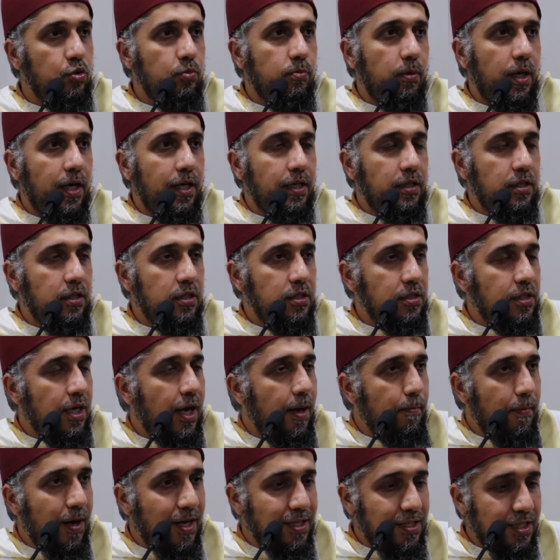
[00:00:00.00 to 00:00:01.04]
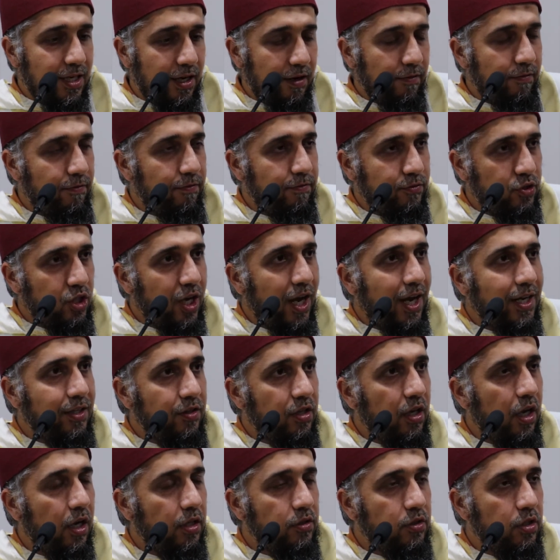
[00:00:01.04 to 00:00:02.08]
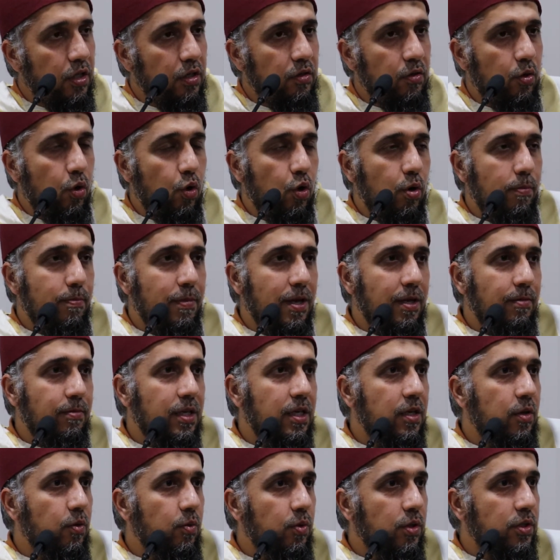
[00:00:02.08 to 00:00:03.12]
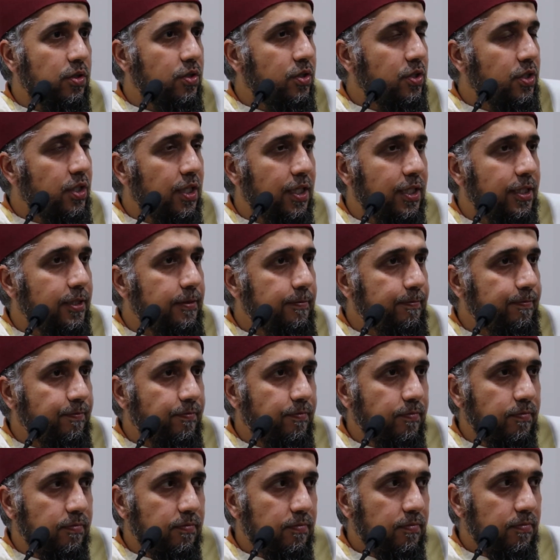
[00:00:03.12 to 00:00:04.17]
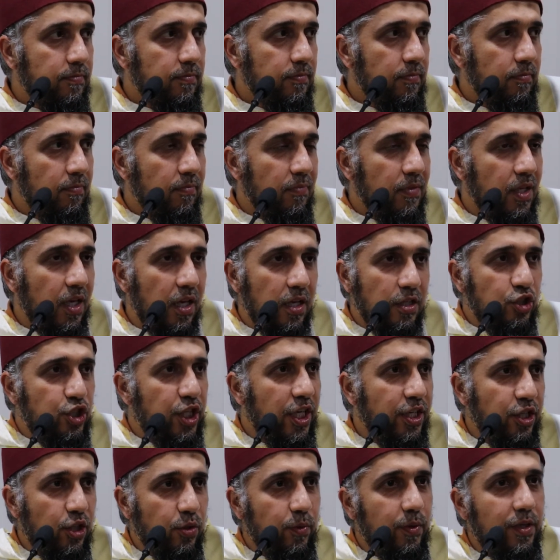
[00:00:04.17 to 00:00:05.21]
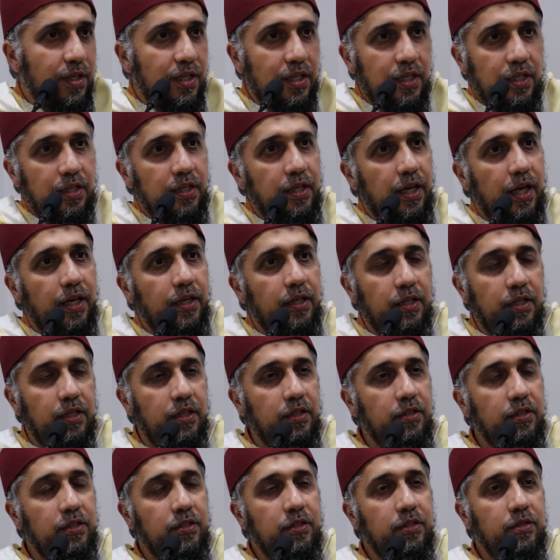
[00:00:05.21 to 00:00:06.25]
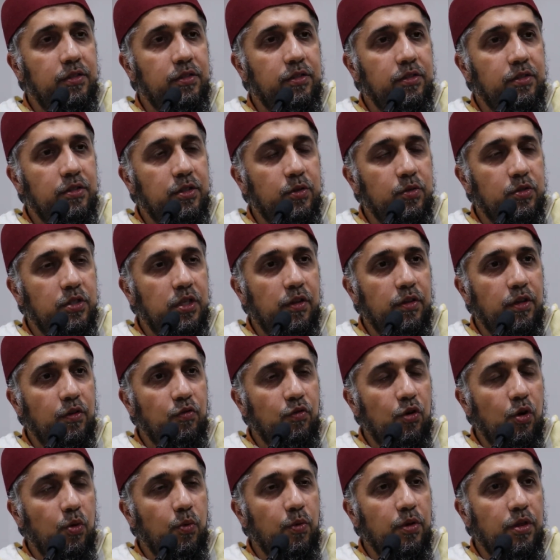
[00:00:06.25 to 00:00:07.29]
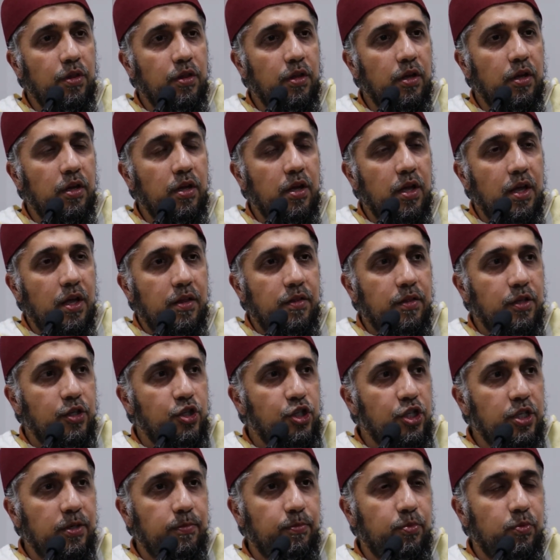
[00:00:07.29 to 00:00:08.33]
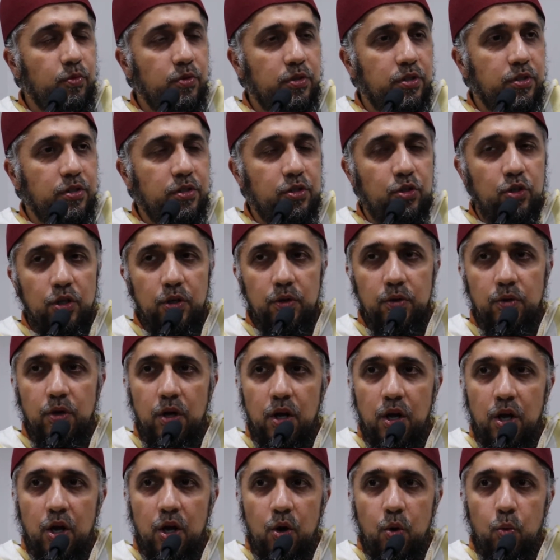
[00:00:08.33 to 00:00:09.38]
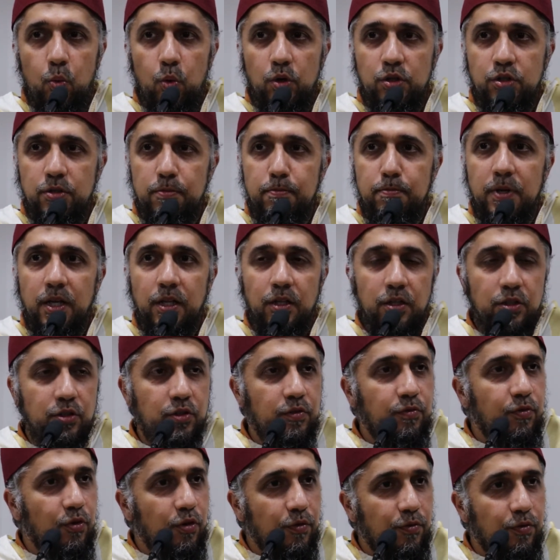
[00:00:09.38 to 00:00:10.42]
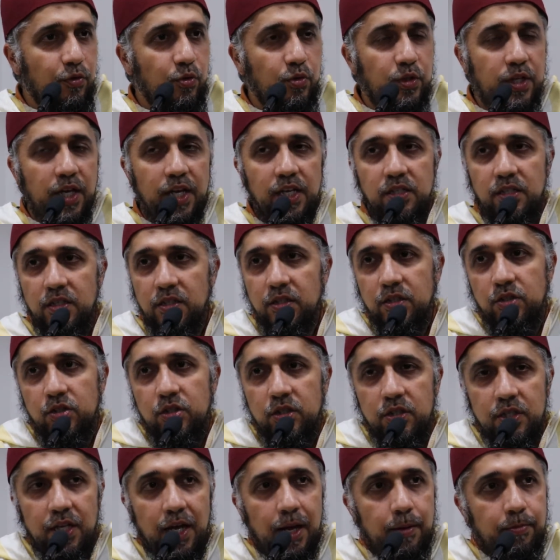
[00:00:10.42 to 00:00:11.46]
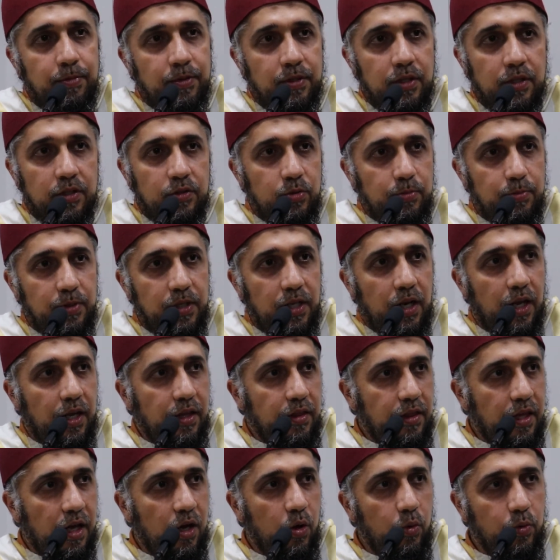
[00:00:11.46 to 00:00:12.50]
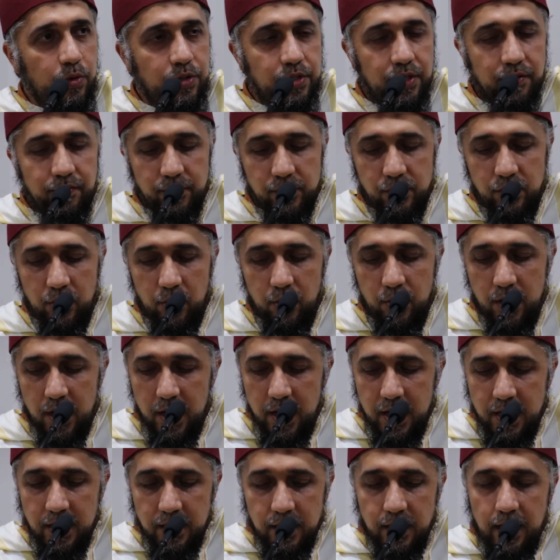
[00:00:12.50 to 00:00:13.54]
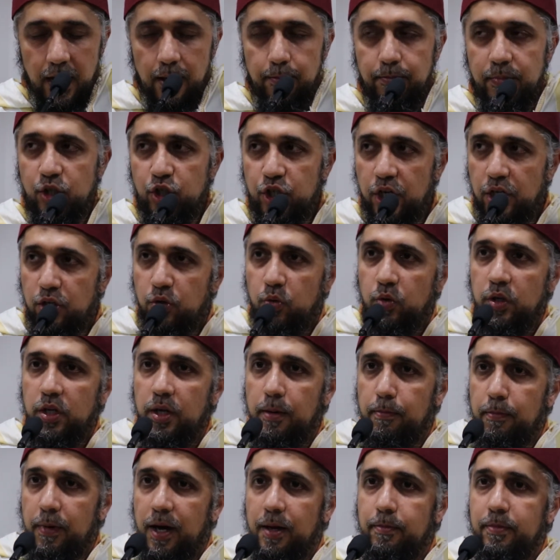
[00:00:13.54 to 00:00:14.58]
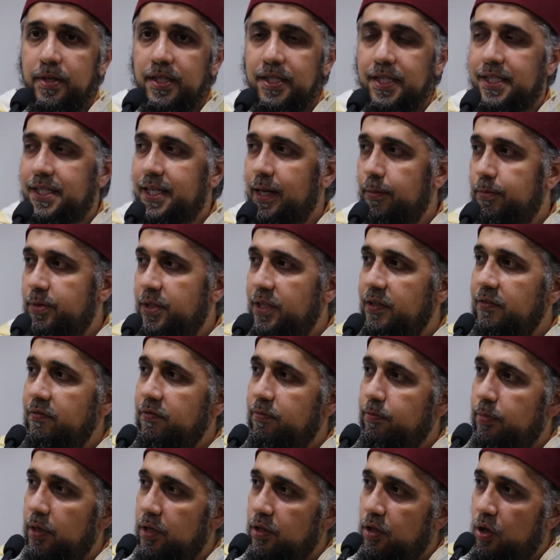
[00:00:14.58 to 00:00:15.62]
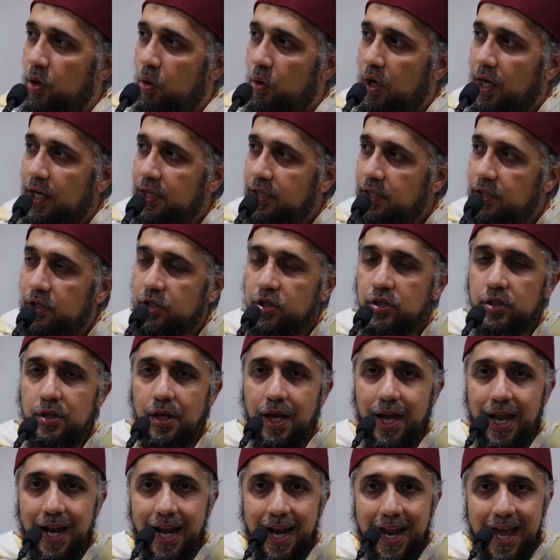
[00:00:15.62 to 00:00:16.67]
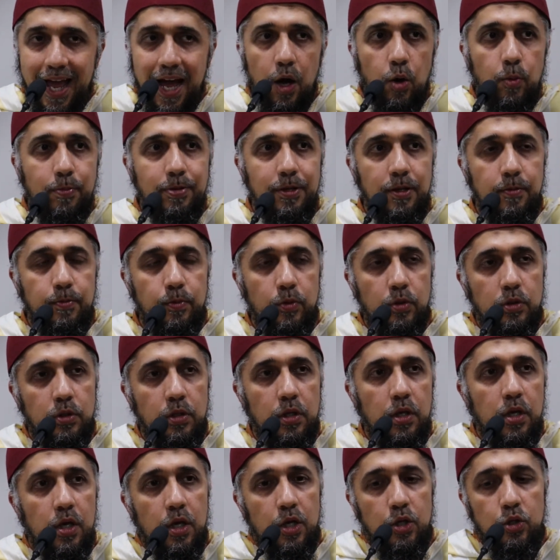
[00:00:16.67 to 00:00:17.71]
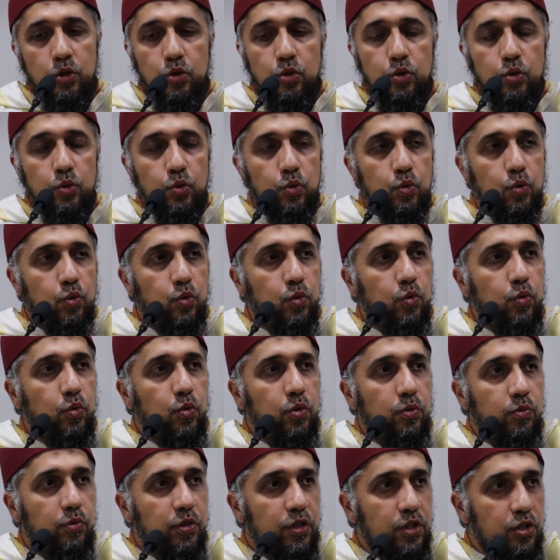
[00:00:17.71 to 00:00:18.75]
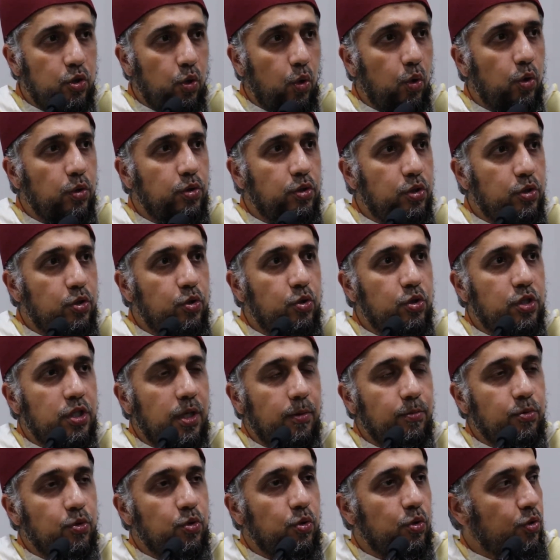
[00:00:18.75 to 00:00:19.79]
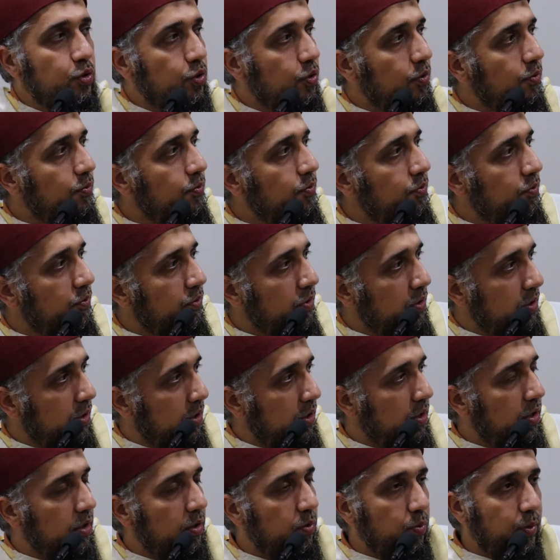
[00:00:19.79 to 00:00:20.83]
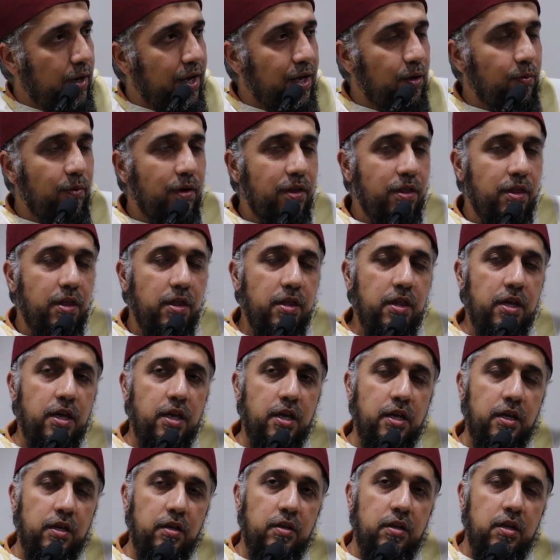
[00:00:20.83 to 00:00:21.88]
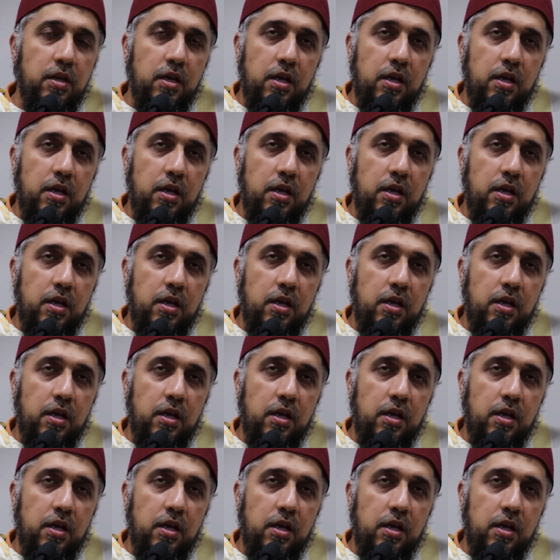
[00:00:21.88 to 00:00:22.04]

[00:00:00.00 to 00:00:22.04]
you might. This guy might have tied the udder, or maybe he was genuinely, and he didn't. There was nothing wrong with the sheep. Was, you know, wasn't milked for a few days, and it just happened to be like that, or whatever. So, can be genuine. It might be deceptive, but the whole idea is to allow people to resort to some sort of way whether they can